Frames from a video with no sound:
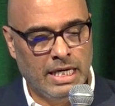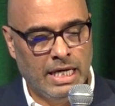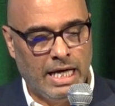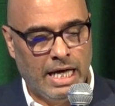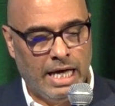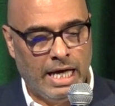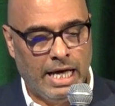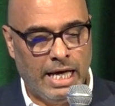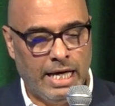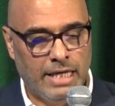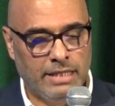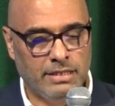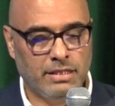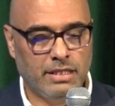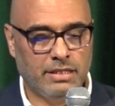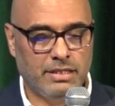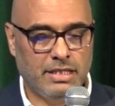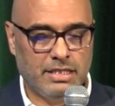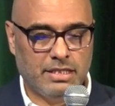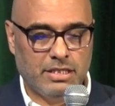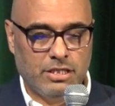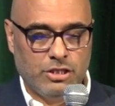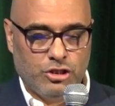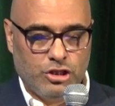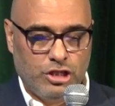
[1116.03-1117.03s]
And
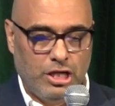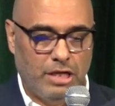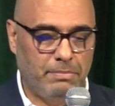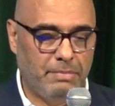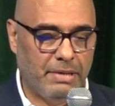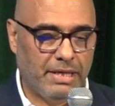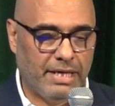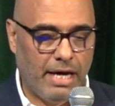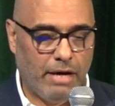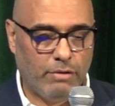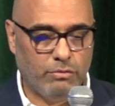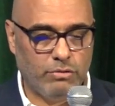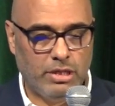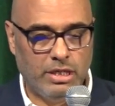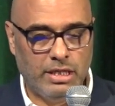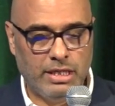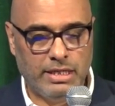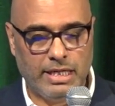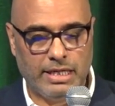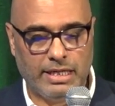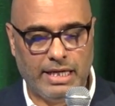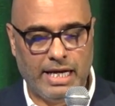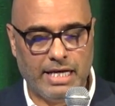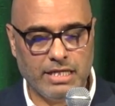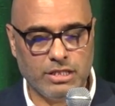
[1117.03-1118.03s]
this is Shelby County
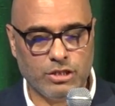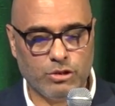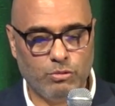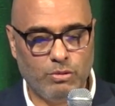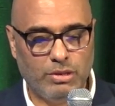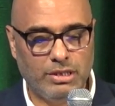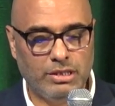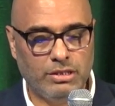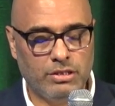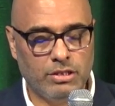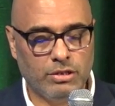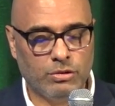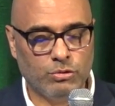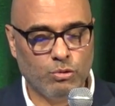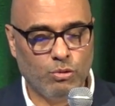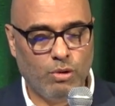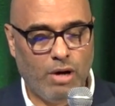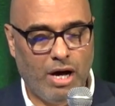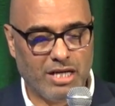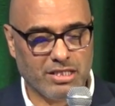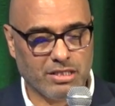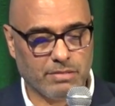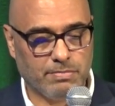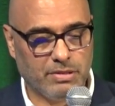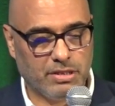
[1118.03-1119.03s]
that has 22
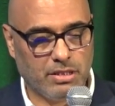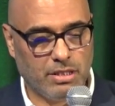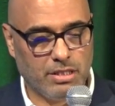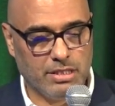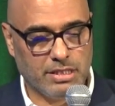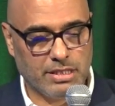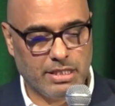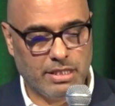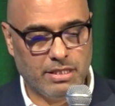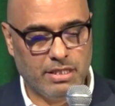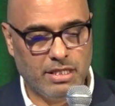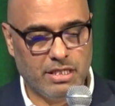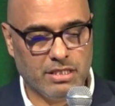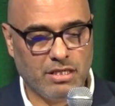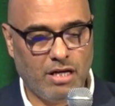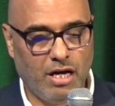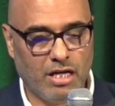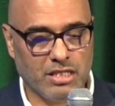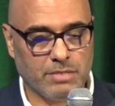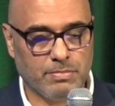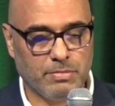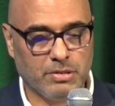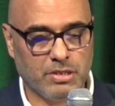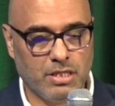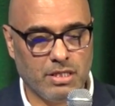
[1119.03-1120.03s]
hospitals, and these
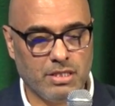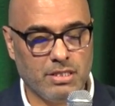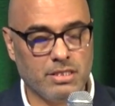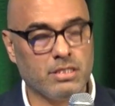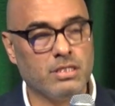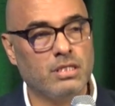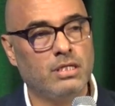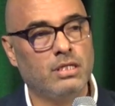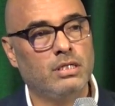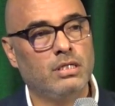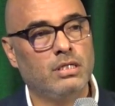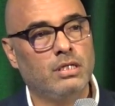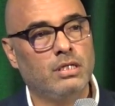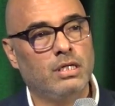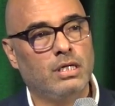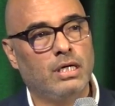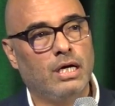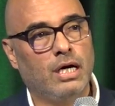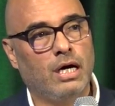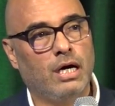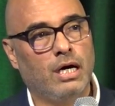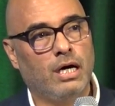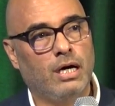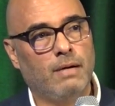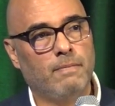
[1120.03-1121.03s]
hospitals,
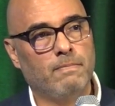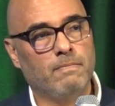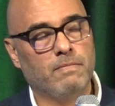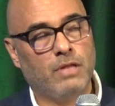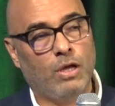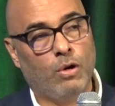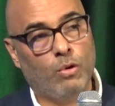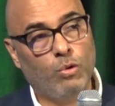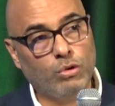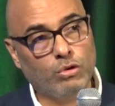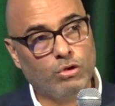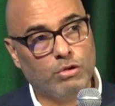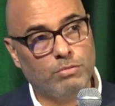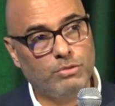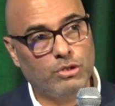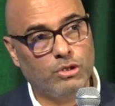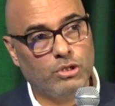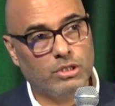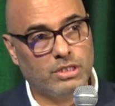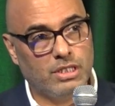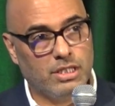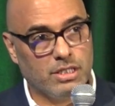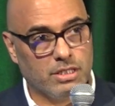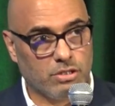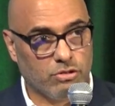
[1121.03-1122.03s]
the whole
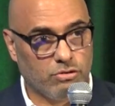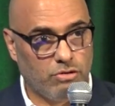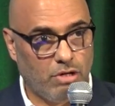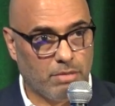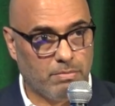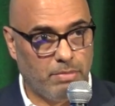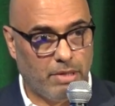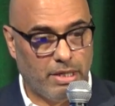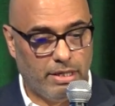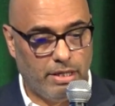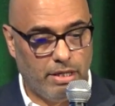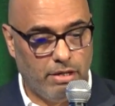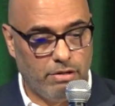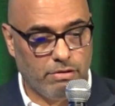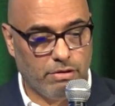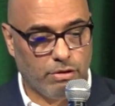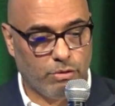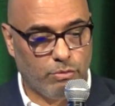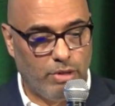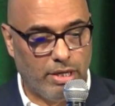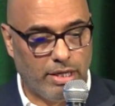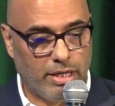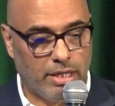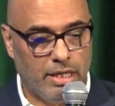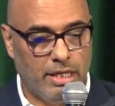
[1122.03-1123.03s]
community is struck by an
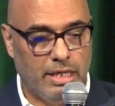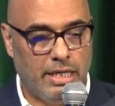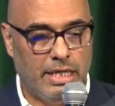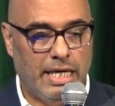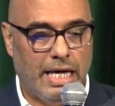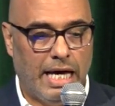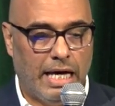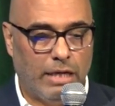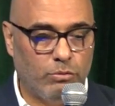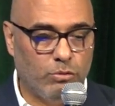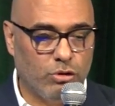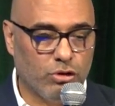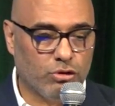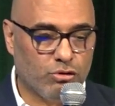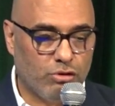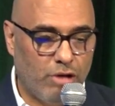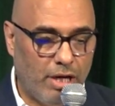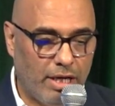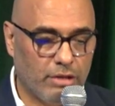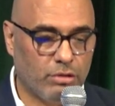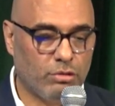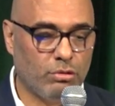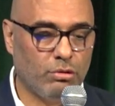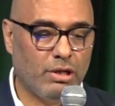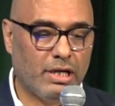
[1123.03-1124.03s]
earthquake, and we're
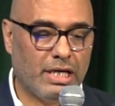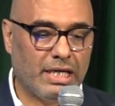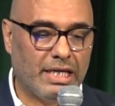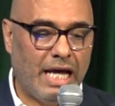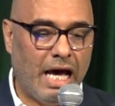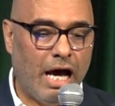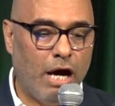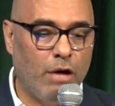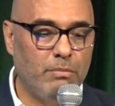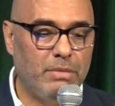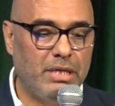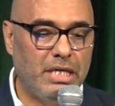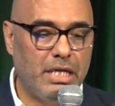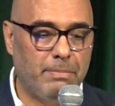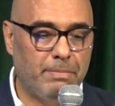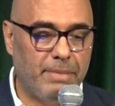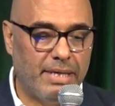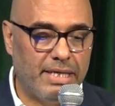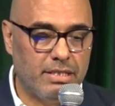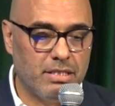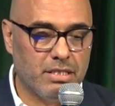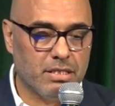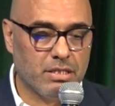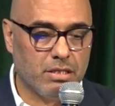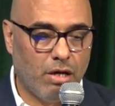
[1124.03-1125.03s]
trying to look at how many
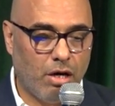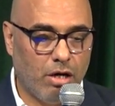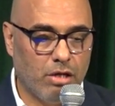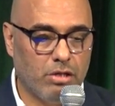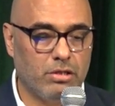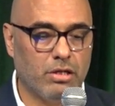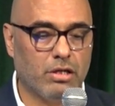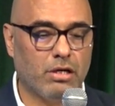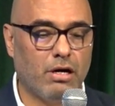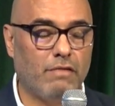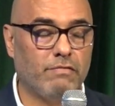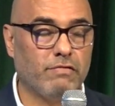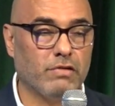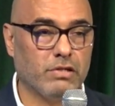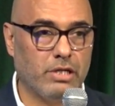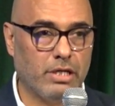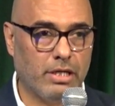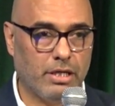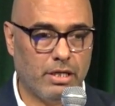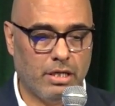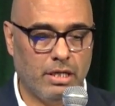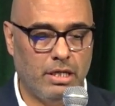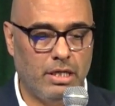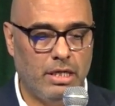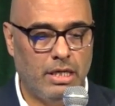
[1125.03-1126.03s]
beds are
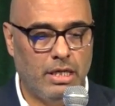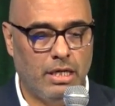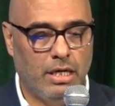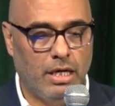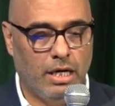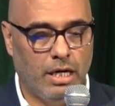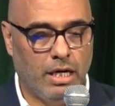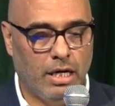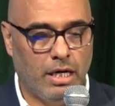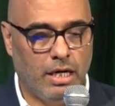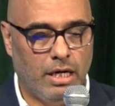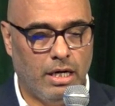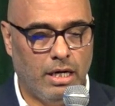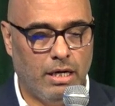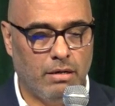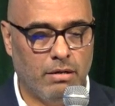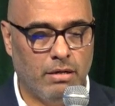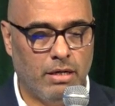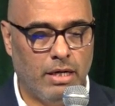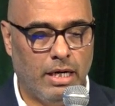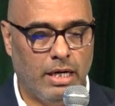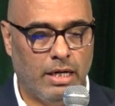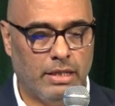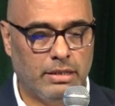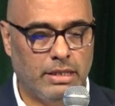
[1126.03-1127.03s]
recovering,
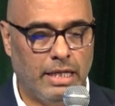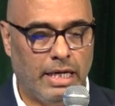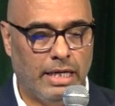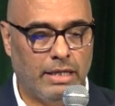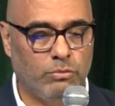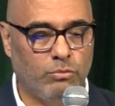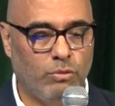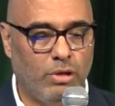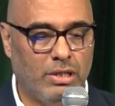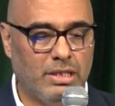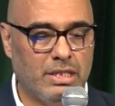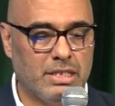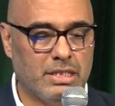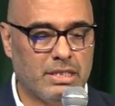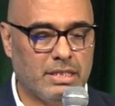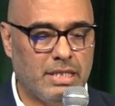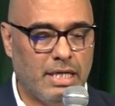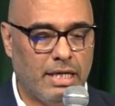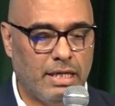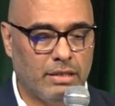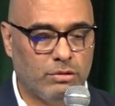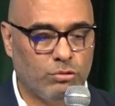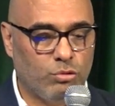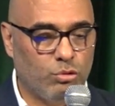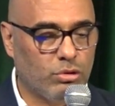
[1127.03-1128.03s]
and what is
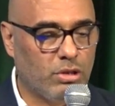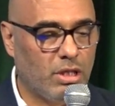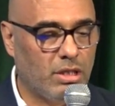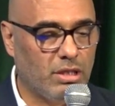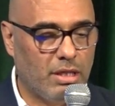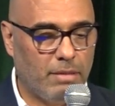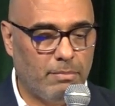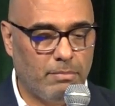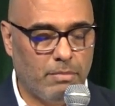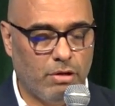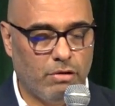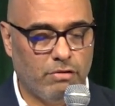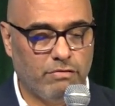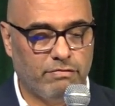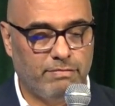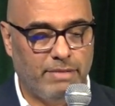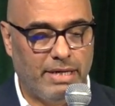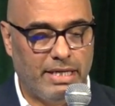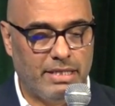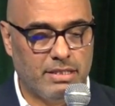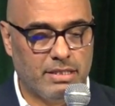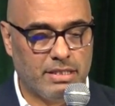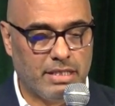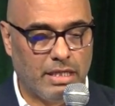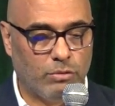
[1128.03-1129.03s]
the total number of
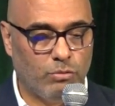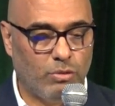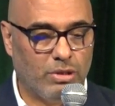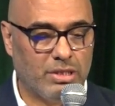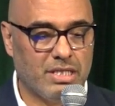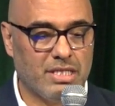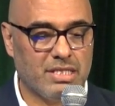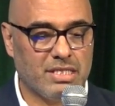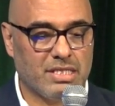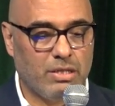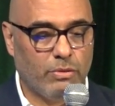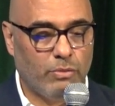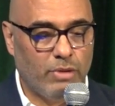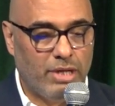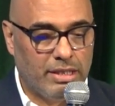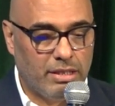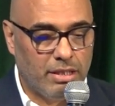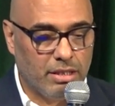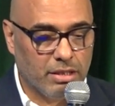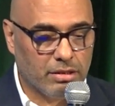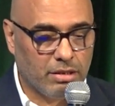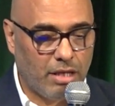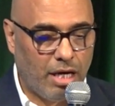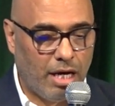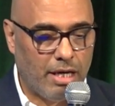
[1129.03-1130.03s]
beds, and what is the
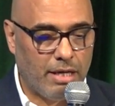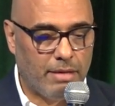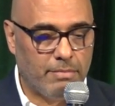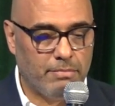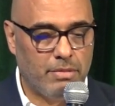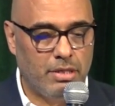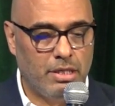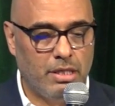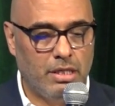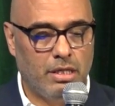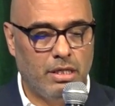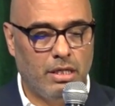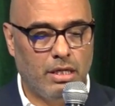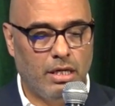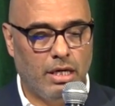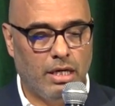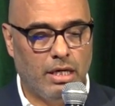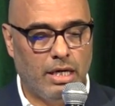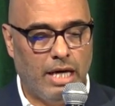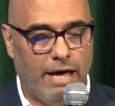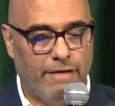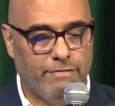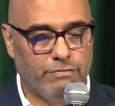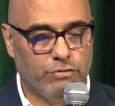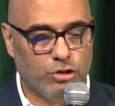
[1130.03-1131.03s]
waiting time,
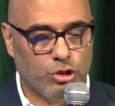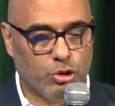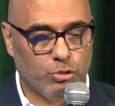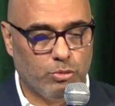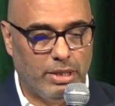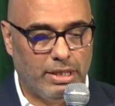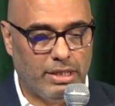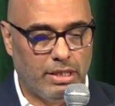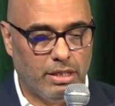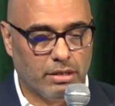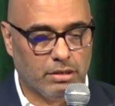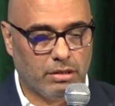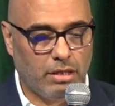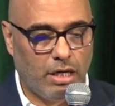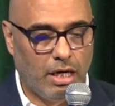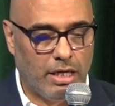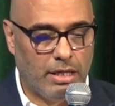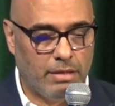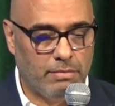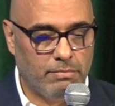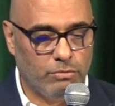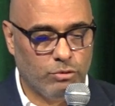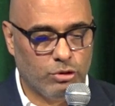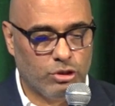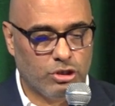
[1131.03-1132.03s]
average waiting
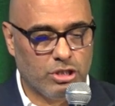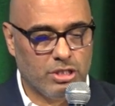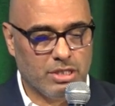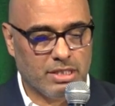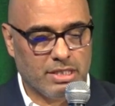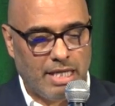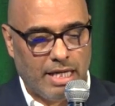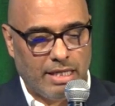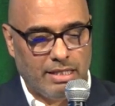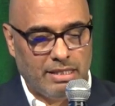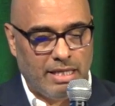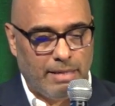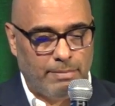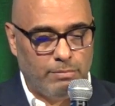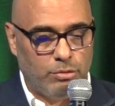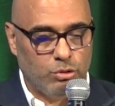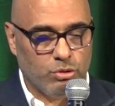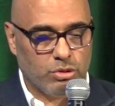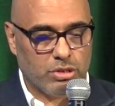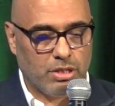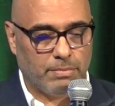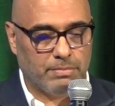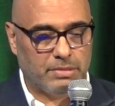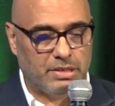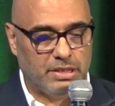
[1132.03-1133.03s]
time, which is that W
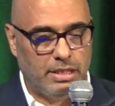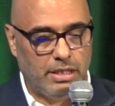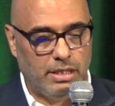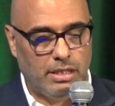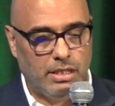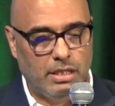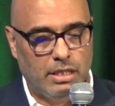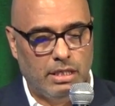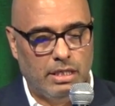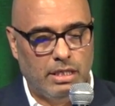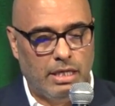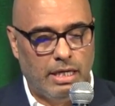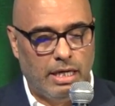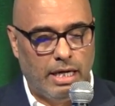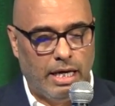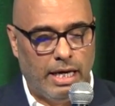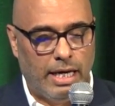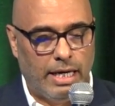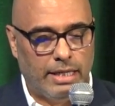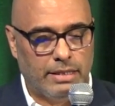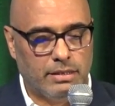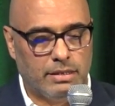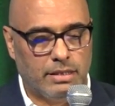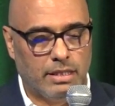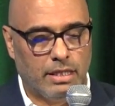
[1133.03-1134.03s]
sub T,
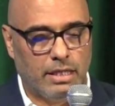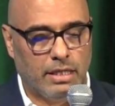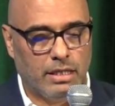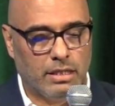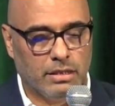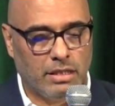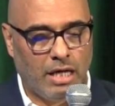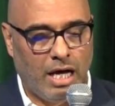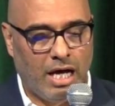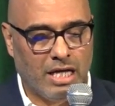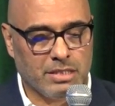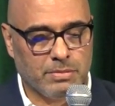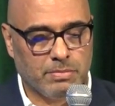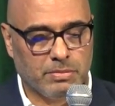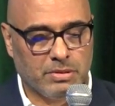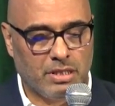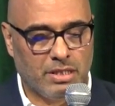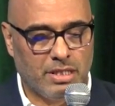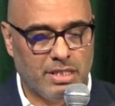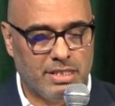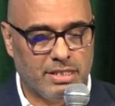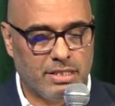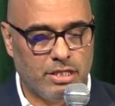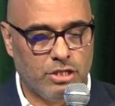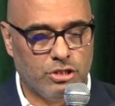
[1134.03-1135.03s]
and the
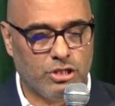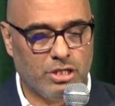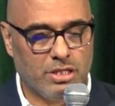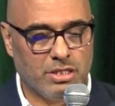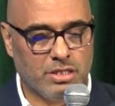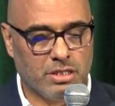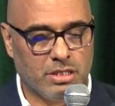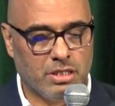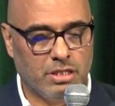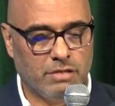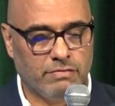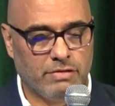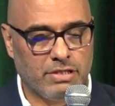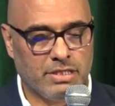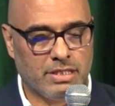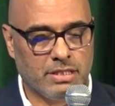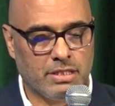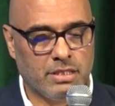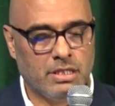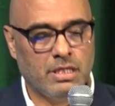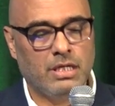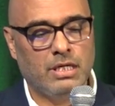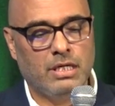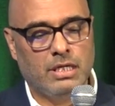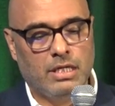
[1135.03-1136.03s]
hospitalization
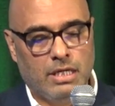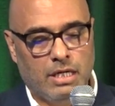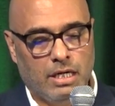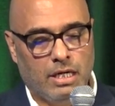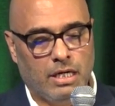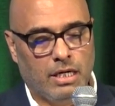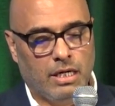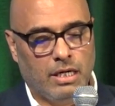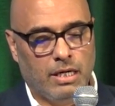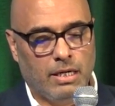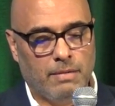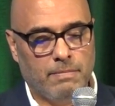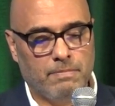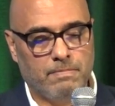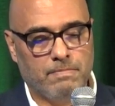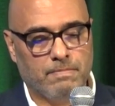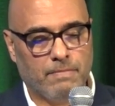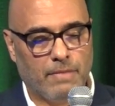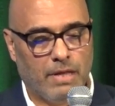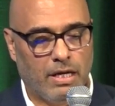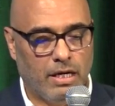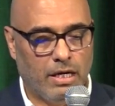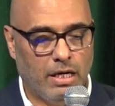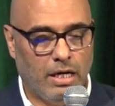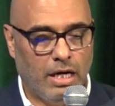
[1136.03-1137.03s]
service,
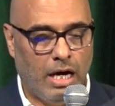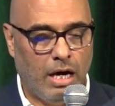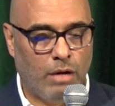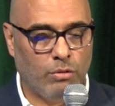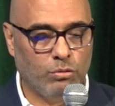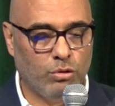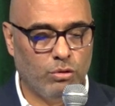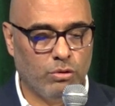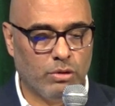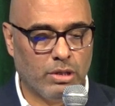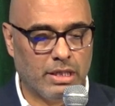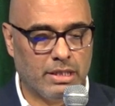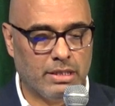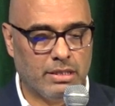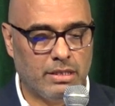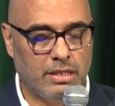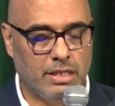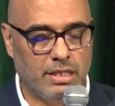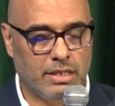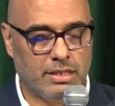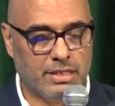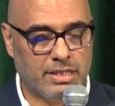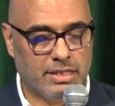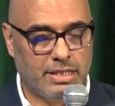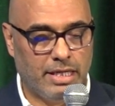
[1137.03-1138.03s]
how long
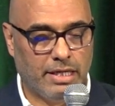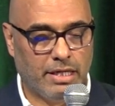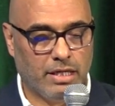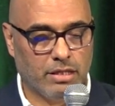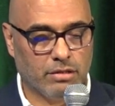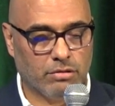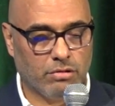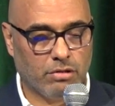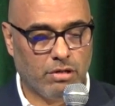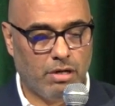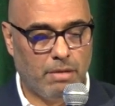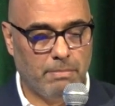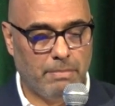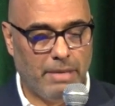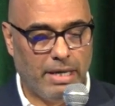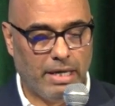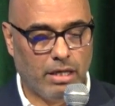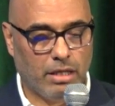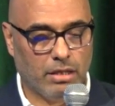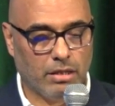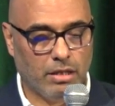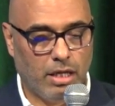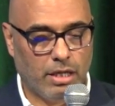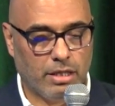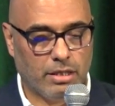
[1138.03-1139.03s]
it's taking to come back
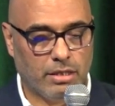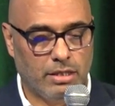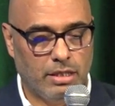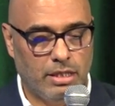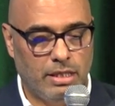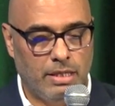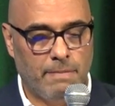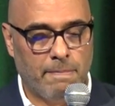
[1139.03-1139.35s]
online.